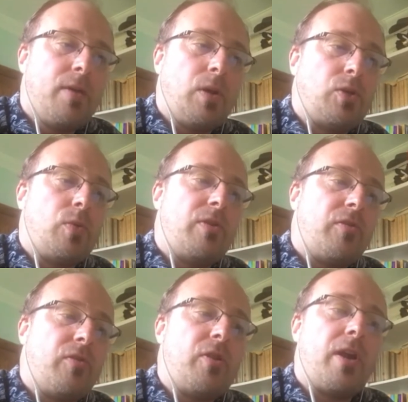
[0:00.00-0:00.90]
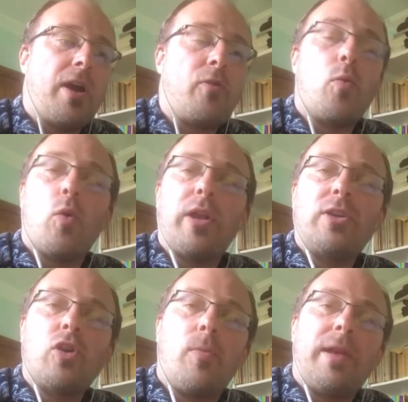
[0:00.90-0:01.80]
which was a
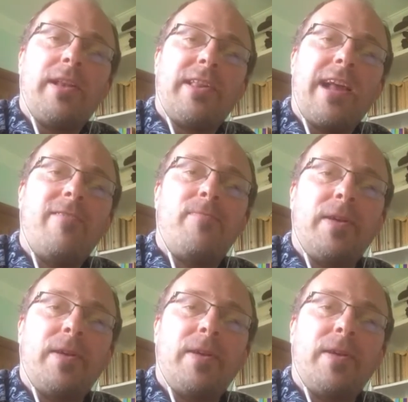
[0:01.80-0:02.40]
rewarding job in itself.